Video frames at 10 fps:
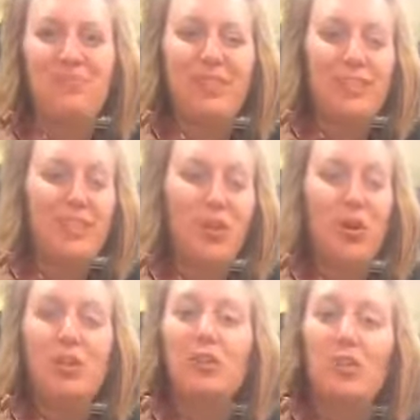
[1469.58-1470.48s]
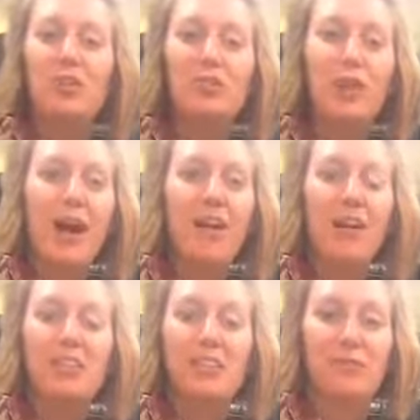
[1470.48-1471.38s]
So you can try all
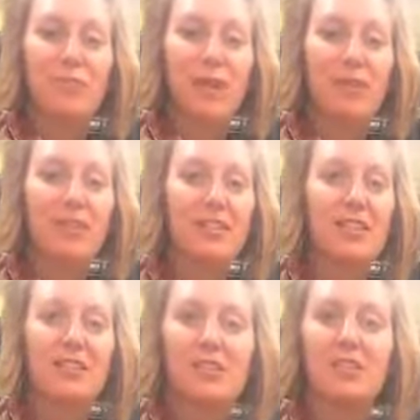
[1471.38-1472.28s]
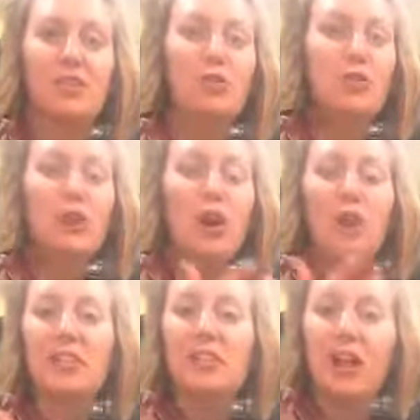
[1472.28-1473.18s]
these different methods, use all
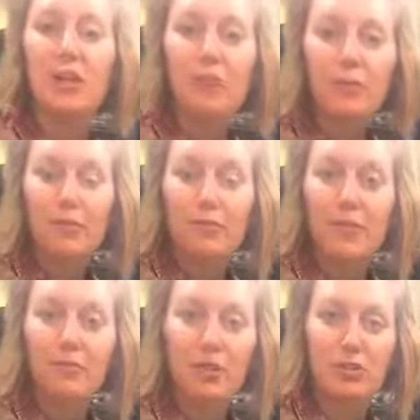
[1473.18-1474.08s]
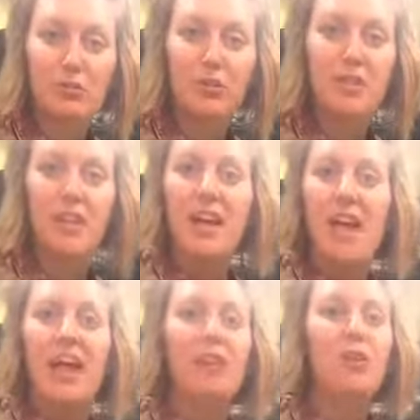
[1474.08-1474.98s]
these colorful fruits and vegetables.
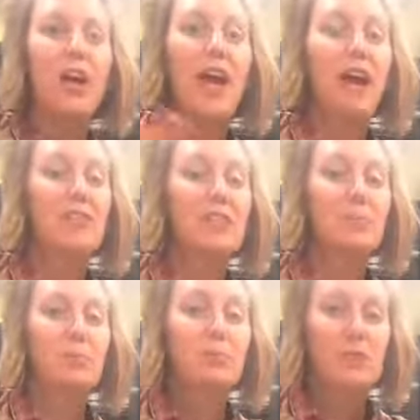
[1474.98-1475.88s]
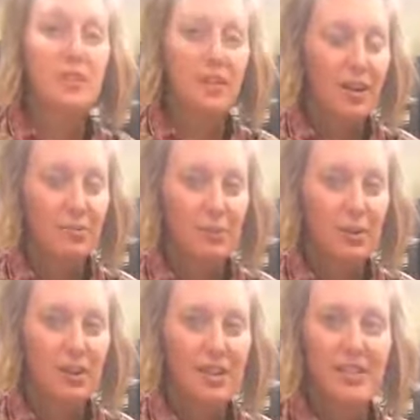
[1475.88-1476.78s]
You'll have this boost of
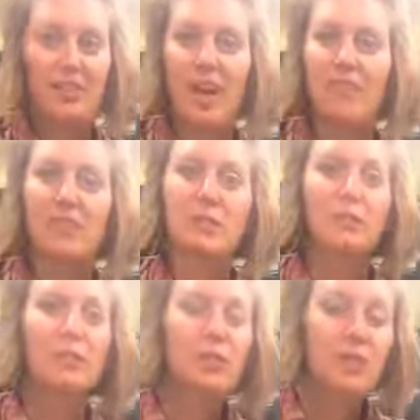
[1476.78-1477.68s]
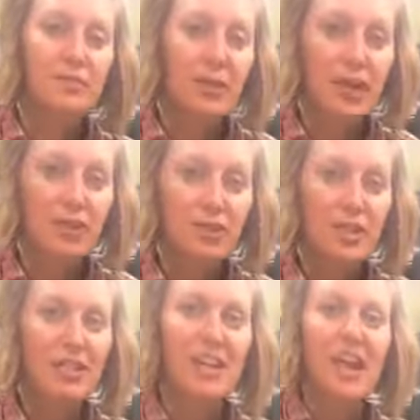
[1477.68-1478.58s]
immunity, you'll have this boost of
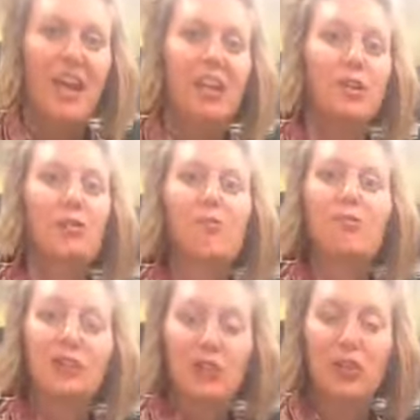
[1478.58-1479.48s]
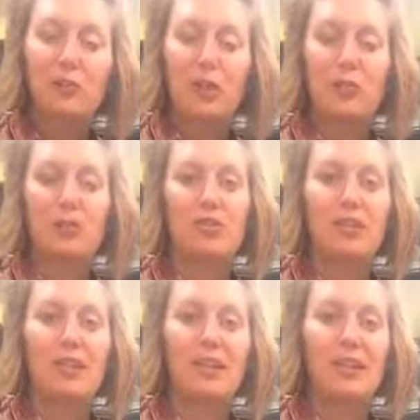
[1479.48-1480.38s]
energy, you will feel good about what you're
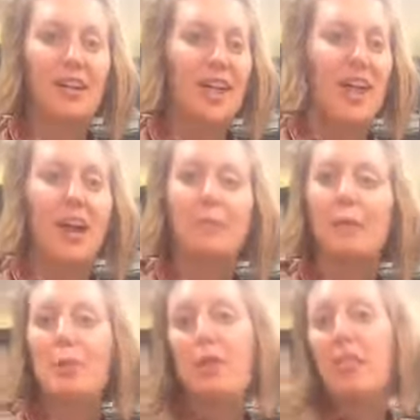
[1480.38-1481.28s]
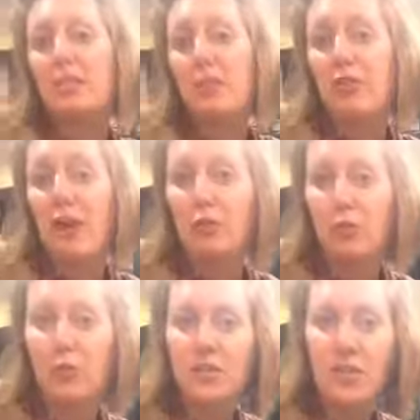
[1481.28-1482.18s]
eating, and maybe you have some other health
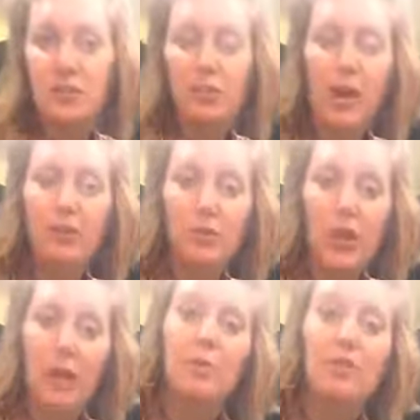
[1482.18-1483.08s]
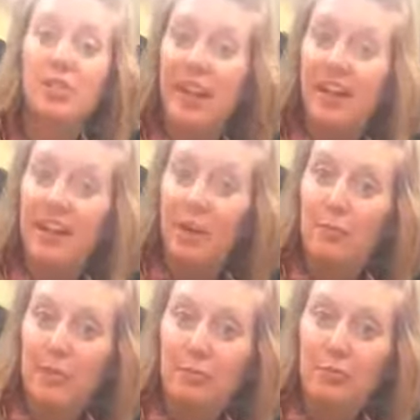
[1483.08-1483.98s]
goals that you're trying to accomplish, and that can help
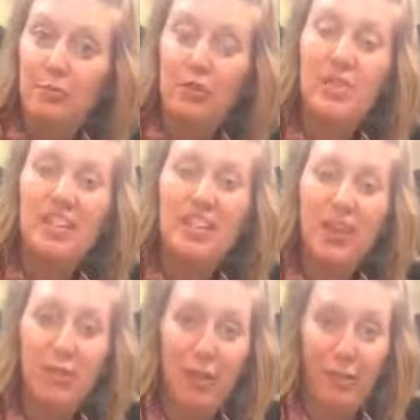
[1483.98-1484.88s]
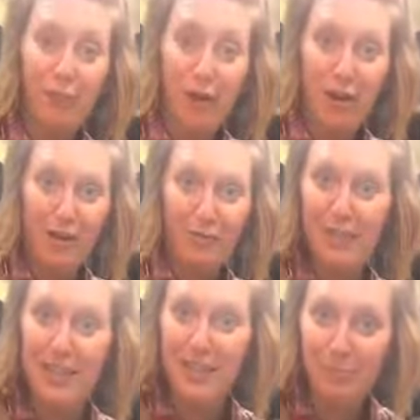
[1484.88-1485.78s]
them too. There's nothing wrong with
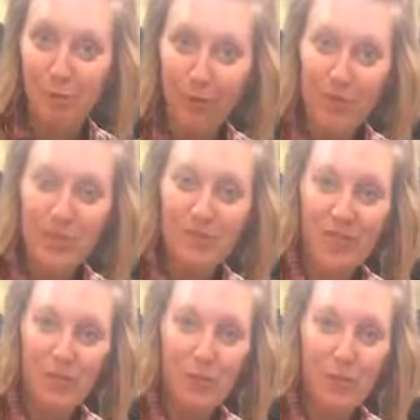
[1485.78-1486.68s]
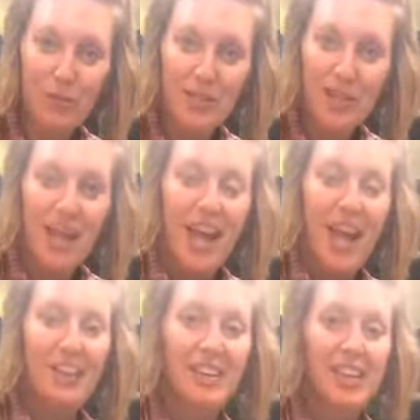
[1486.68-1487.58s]
eating more fruits and vegetables.
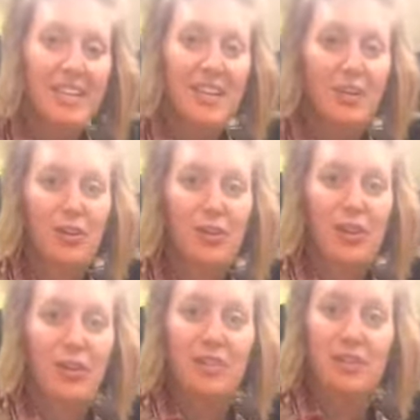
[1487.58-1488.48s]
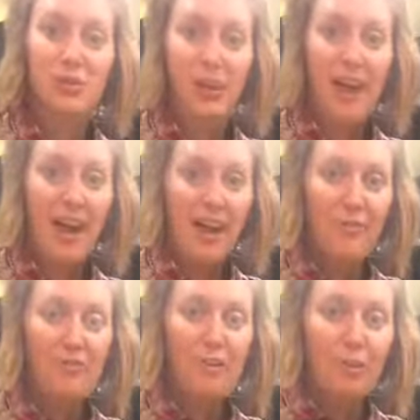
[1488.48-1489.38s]
And like I said earlier,
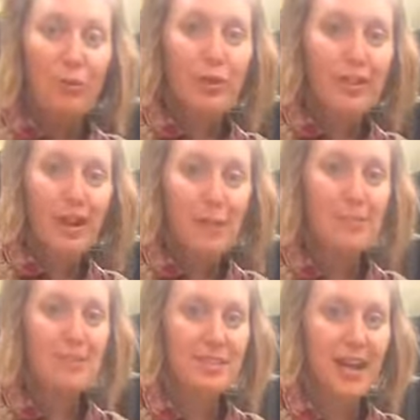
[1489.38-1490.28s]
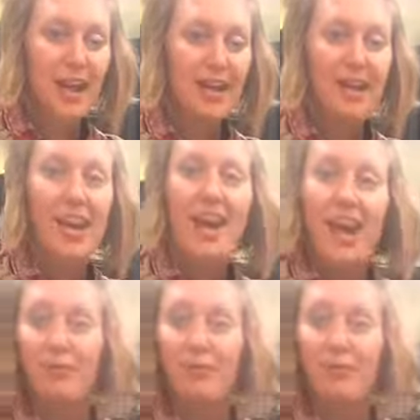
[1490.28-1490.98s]
2.5 to 3 cups a day. And